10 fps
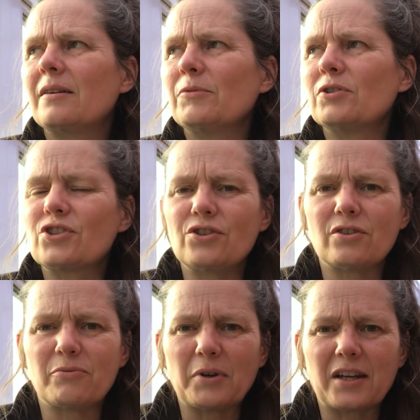I'm not sure
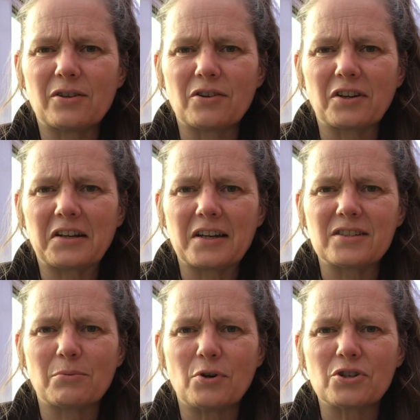if we can
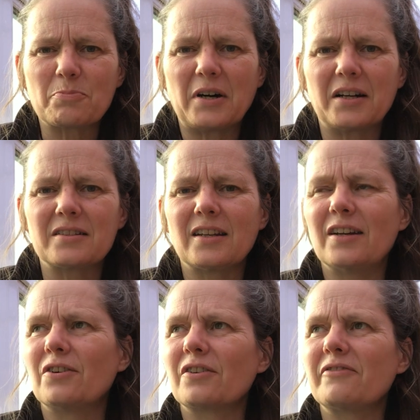organise a watch party
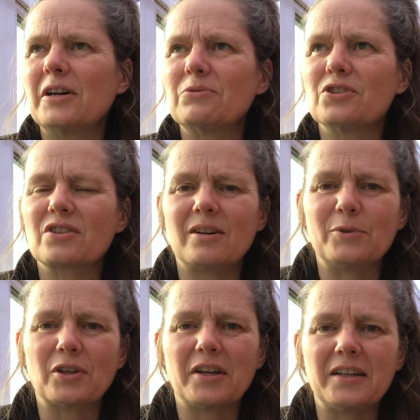or if I'll just come
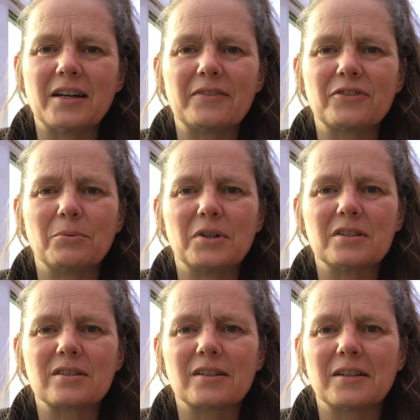online
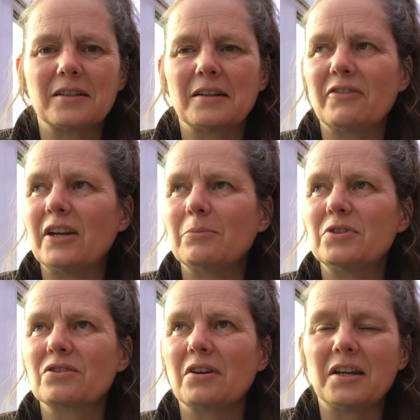afterwards, and if
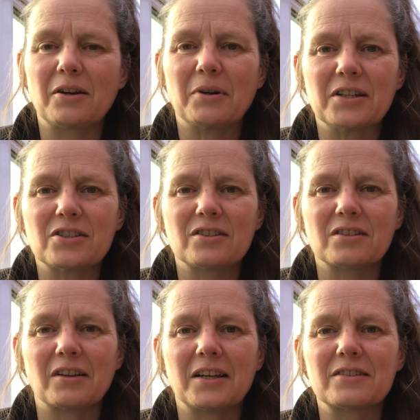anybody's got any questions
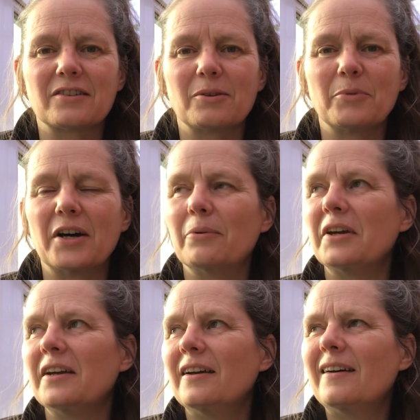I'll answer them that
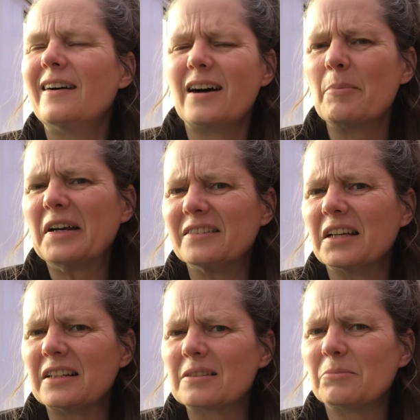way. I might
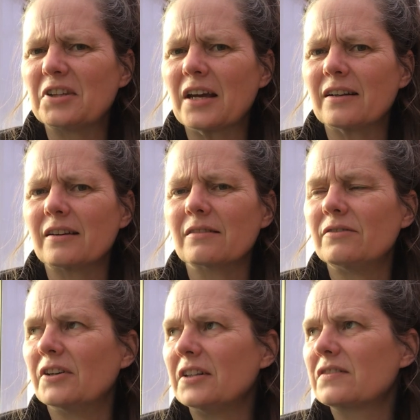take some technical
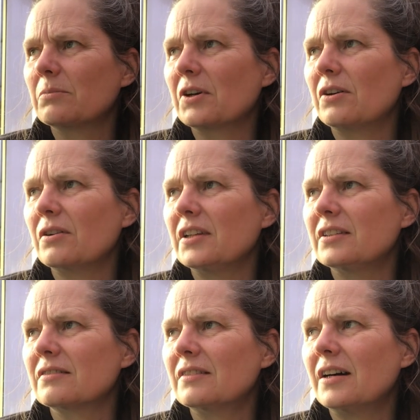advice from the
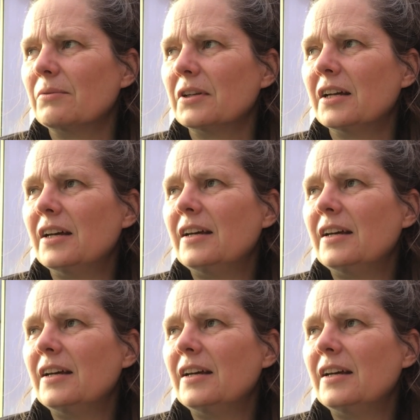colleagues on that one.